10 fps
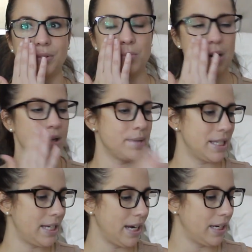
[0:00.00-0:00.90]
What a
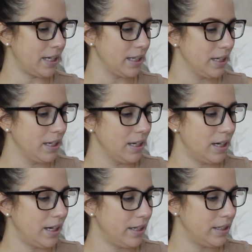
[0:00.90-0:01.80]
mistake.
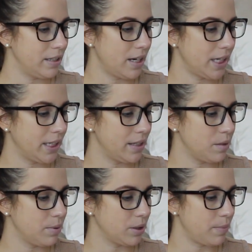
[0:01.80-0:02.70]
I did not get
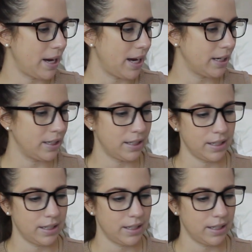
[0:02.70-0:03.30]
the book pack.